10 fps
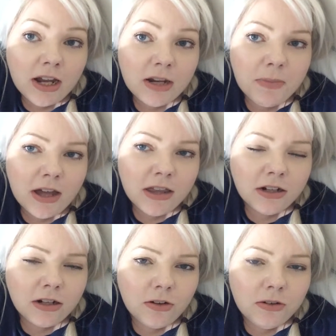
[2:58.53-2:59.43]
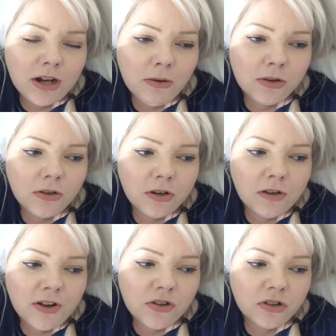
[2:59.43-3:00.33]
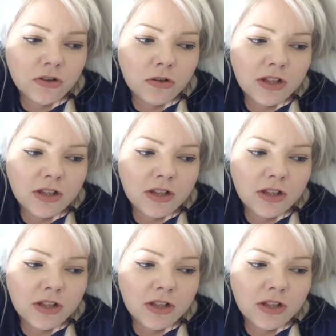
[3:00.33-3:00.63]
any better than I do now until I've actually done